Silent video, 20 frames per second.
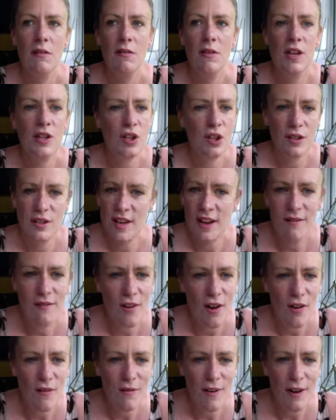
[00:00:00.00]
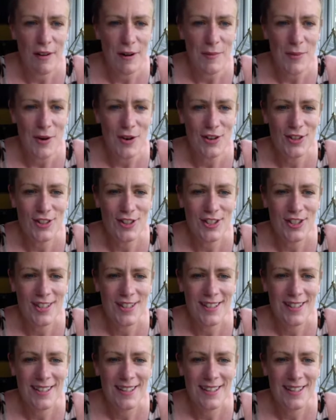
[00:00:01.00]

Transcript: that doesn't involve very much.